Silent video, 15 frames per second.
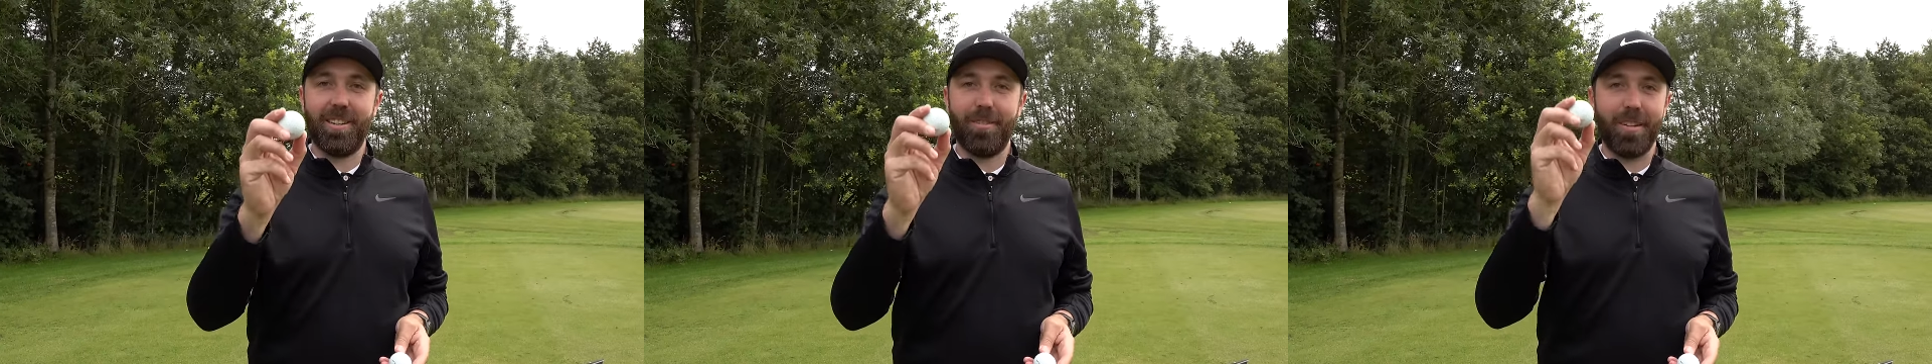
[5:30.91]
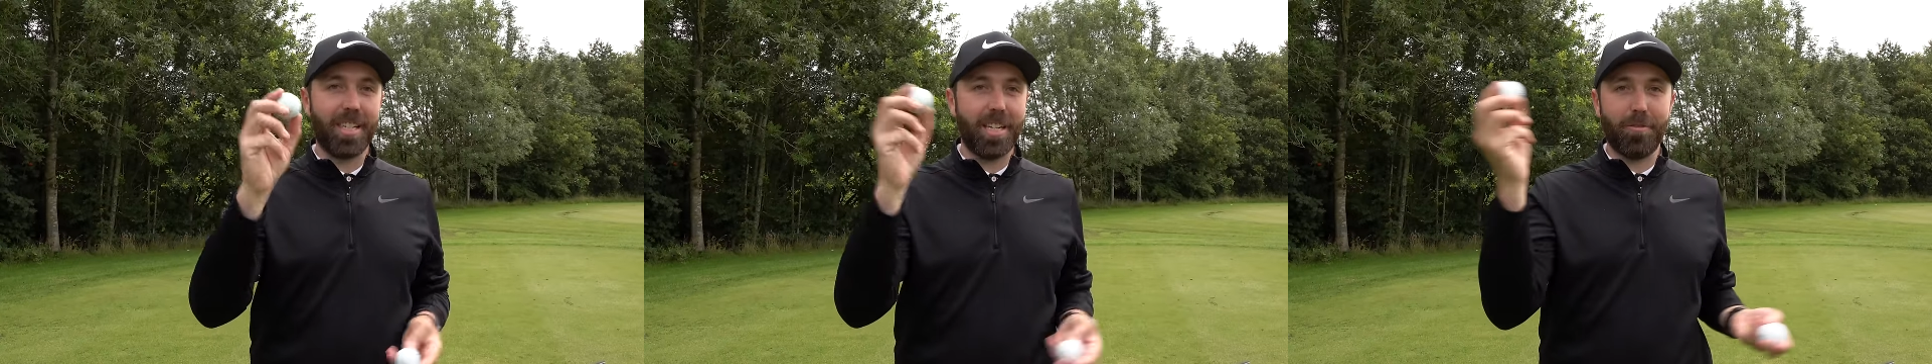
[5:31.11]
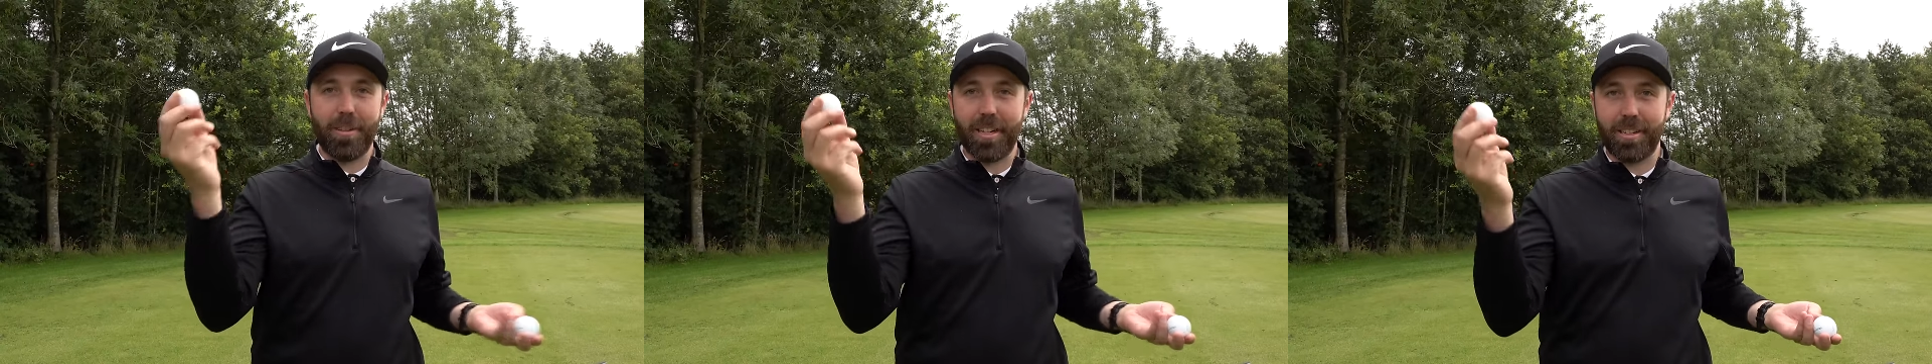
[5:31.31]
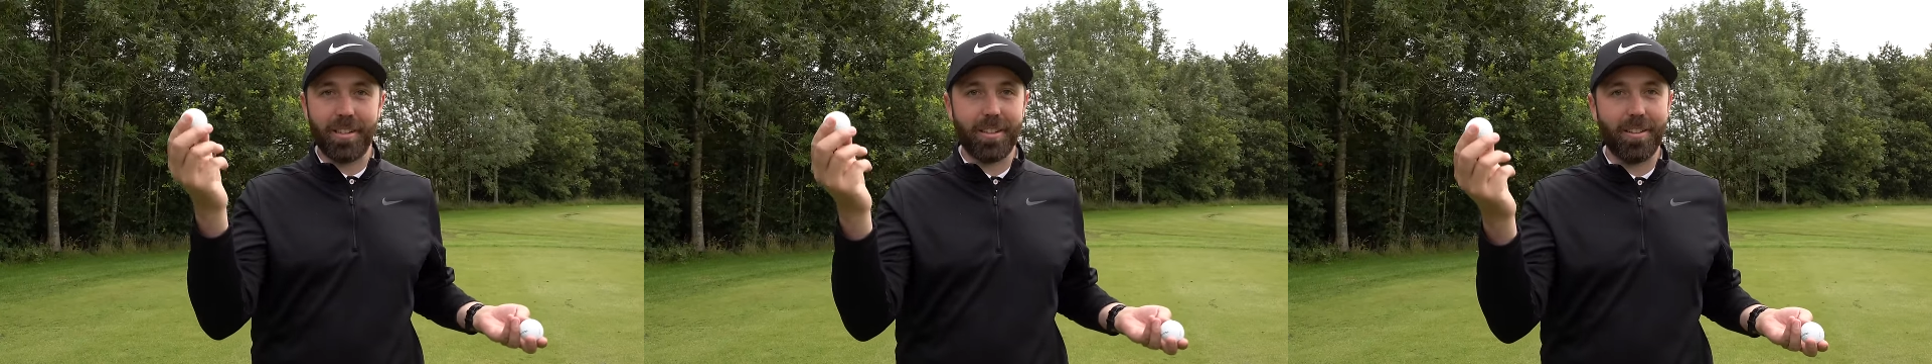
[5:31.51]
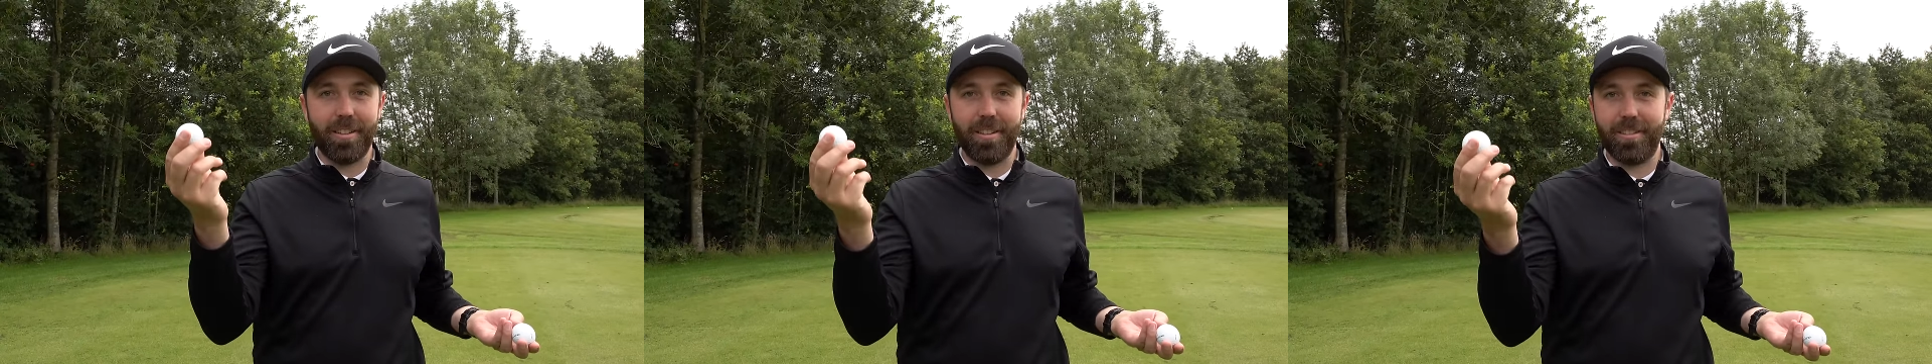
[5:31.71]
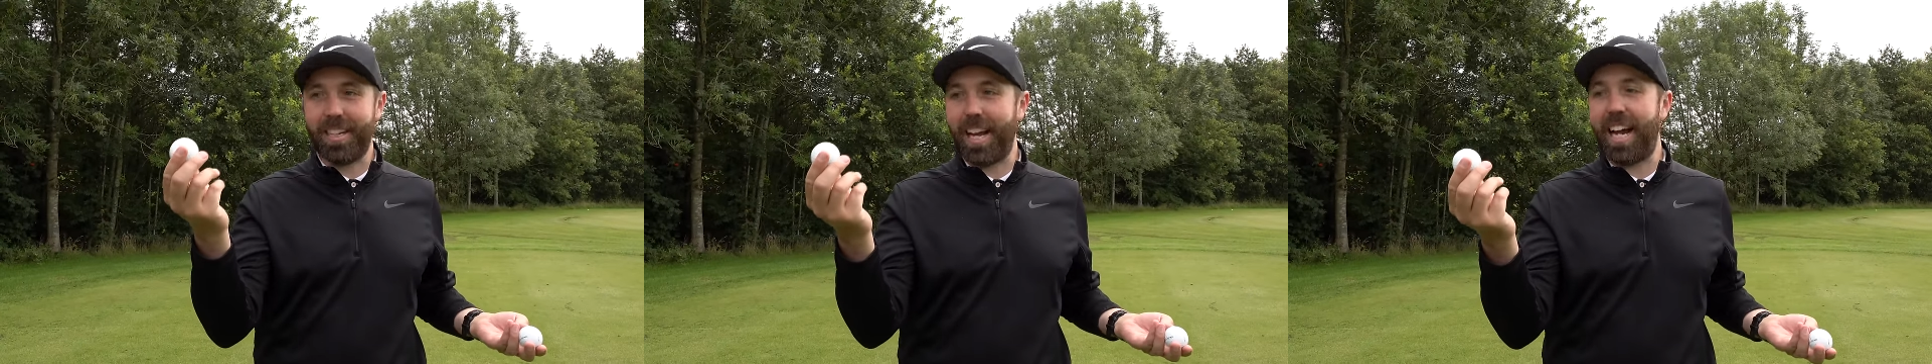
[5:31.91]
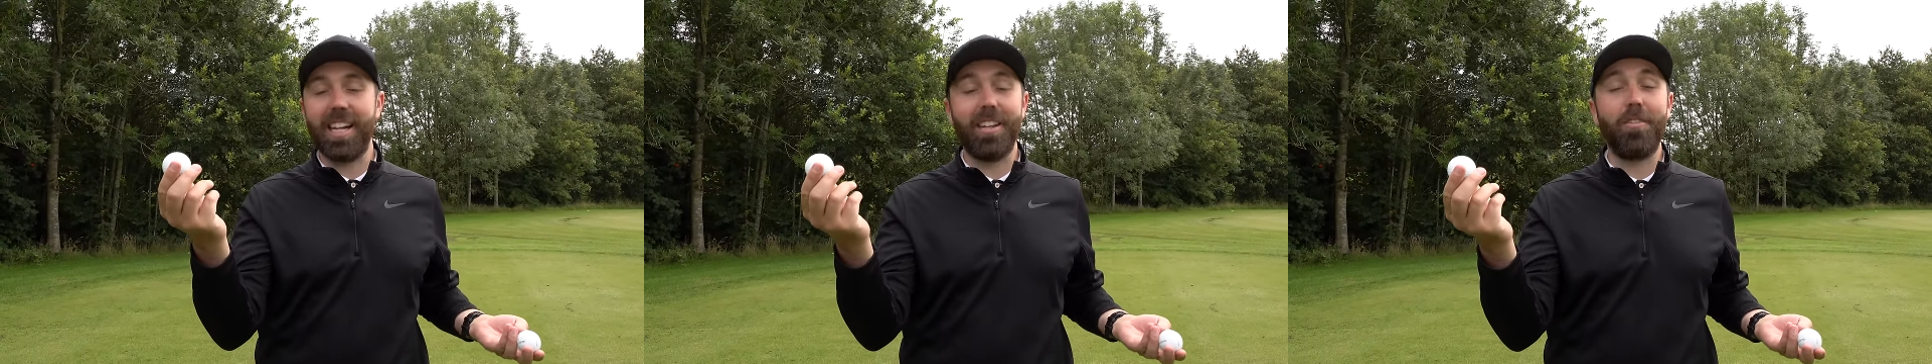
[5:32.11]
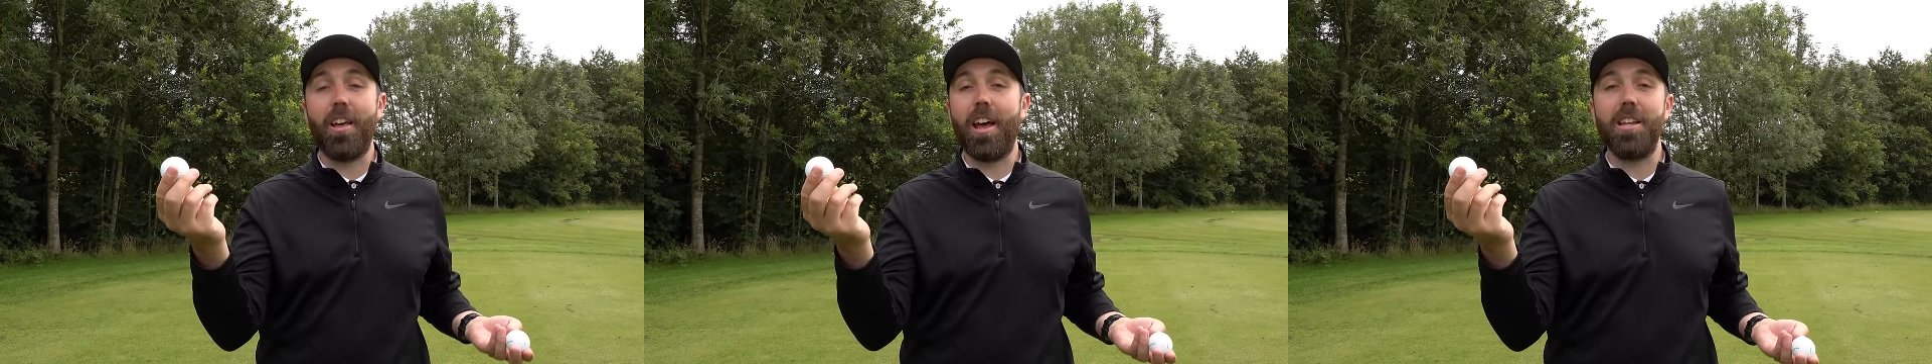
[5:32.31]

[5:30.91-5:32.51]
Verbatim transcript: which is regarded